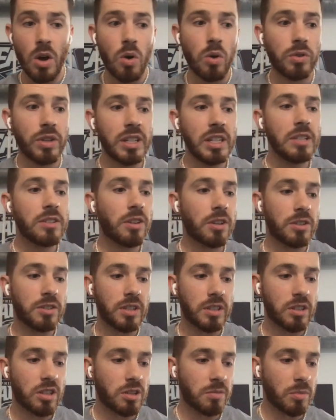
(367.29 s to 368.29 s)
Well, then he turns
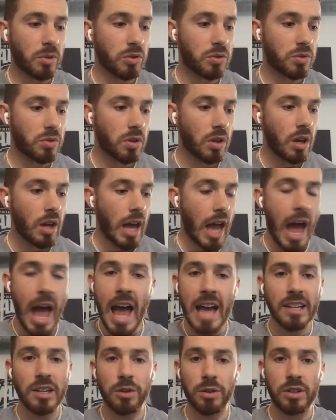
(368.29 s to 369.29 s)
into the most
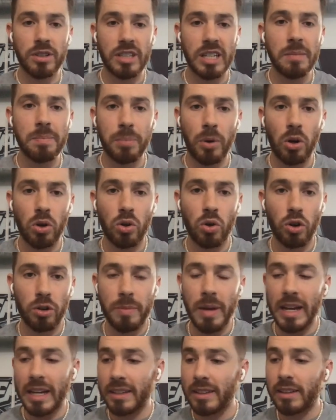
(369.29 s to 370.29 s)
accurate deep ball
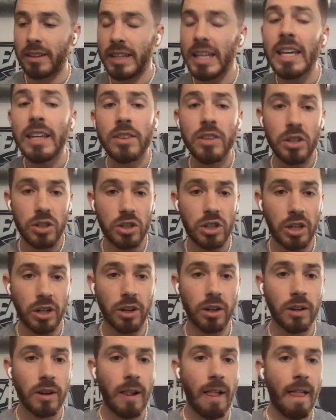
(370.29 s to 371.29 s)
quarterback in the league this year